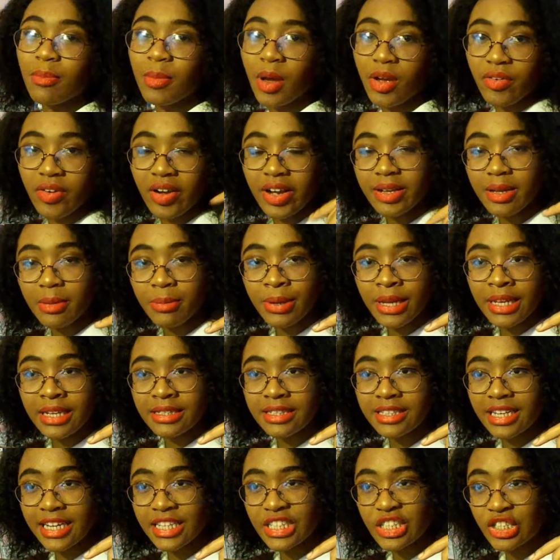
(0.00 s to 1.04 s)
My
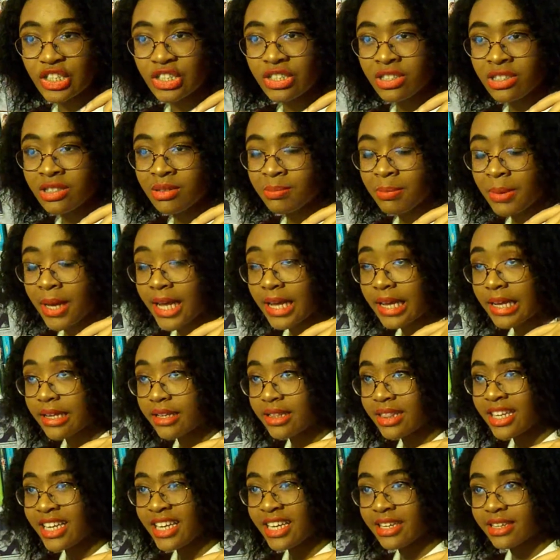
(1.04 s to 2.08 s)
recommendations, my
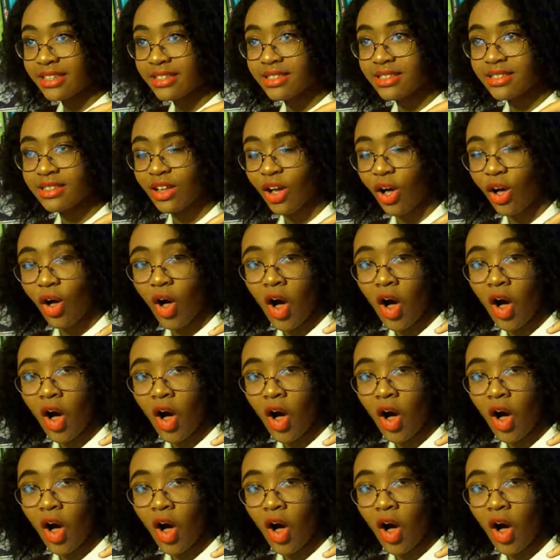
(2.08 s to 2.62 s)
links,